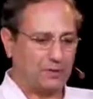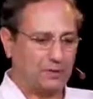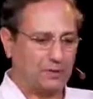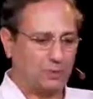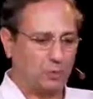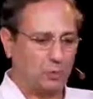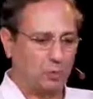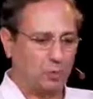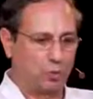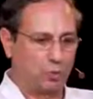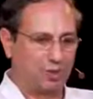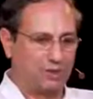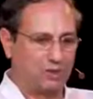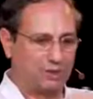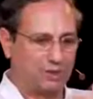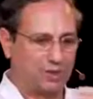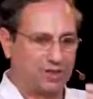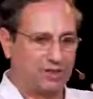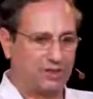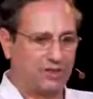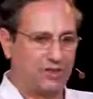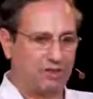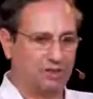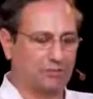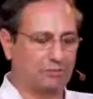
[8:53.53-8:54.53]

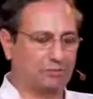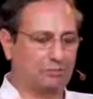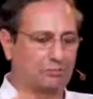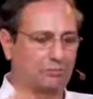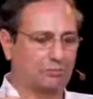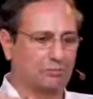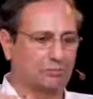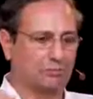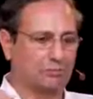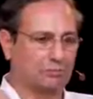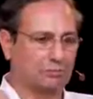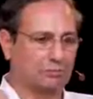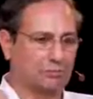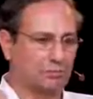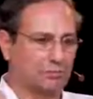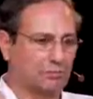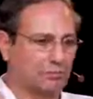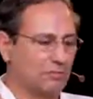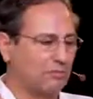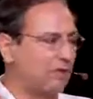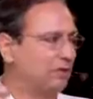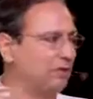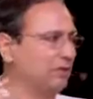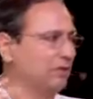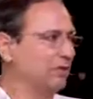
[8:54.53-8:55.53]
within
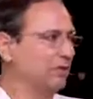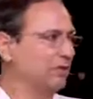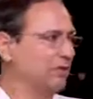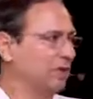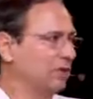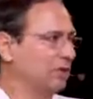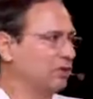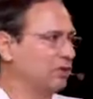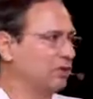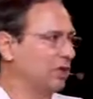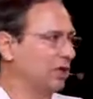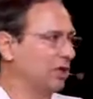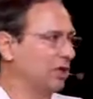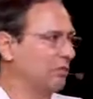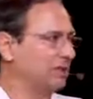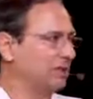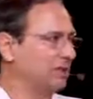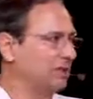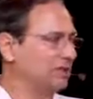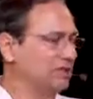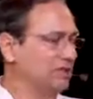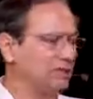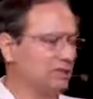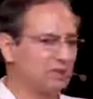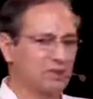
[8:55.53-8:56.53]
the
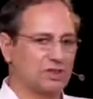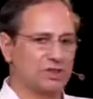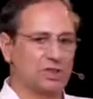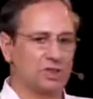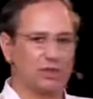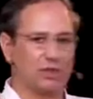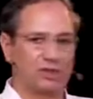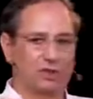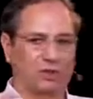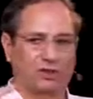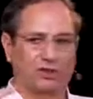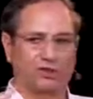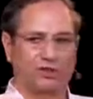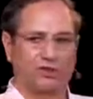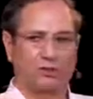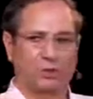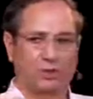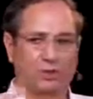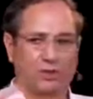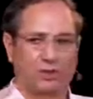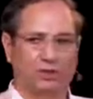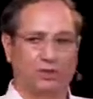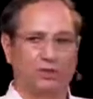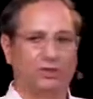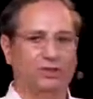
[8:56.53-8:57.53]
genomics, there's a lot of
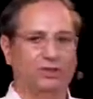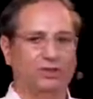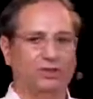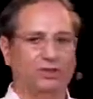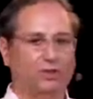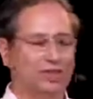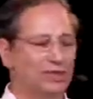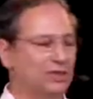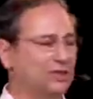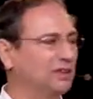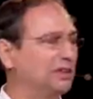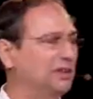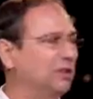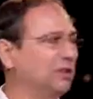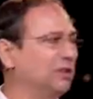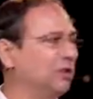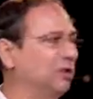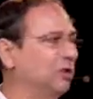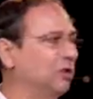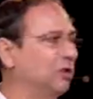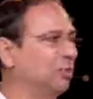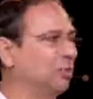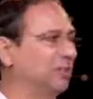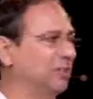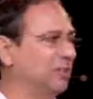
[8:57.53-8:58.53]
work done in
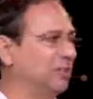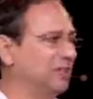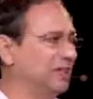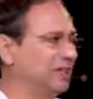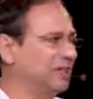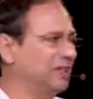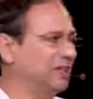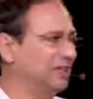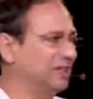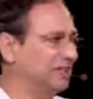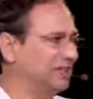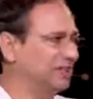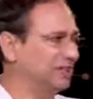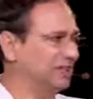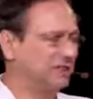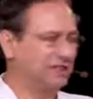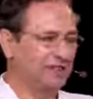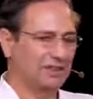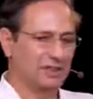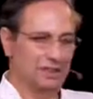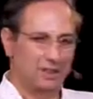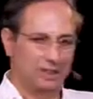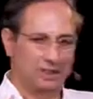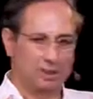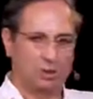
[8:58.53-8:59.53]
optimizing
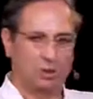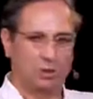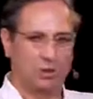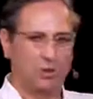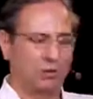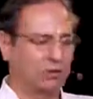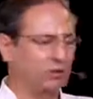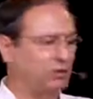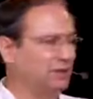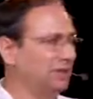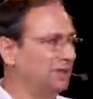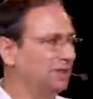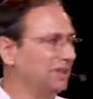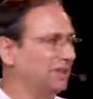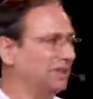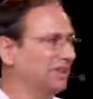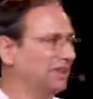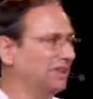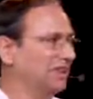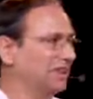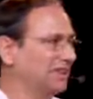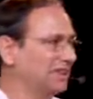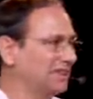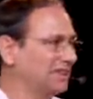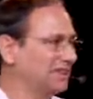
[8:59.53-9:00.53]
code
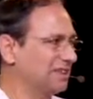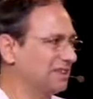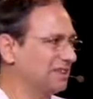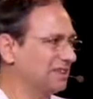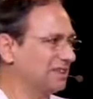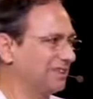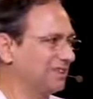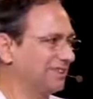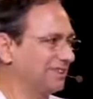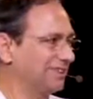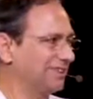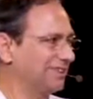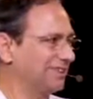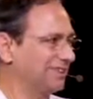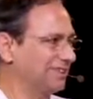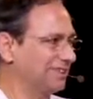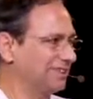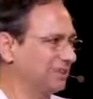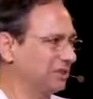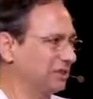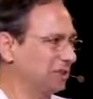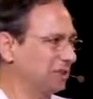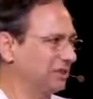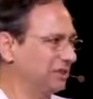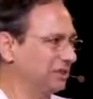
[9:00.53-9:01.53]
in
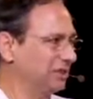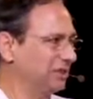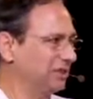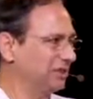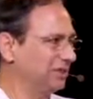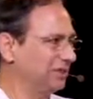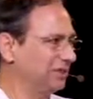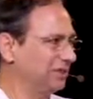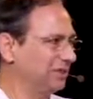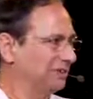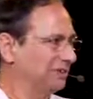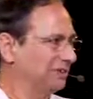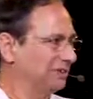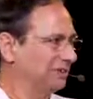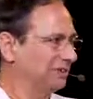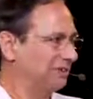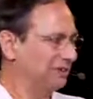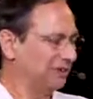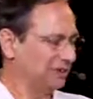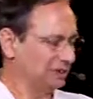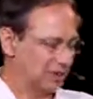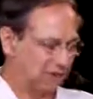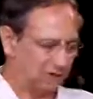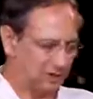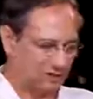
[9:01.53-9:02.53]
software,
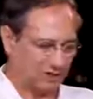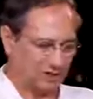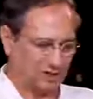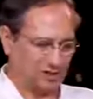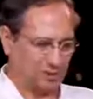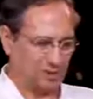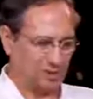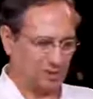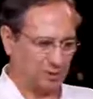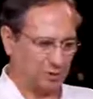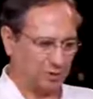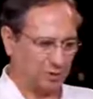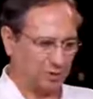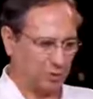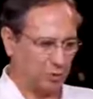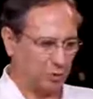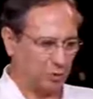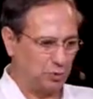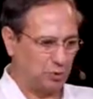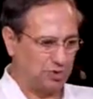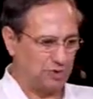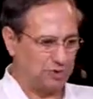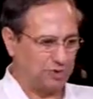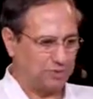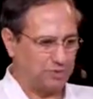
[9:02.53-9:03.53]
in
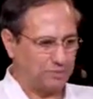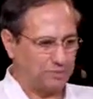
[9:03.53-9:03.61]
CPUs.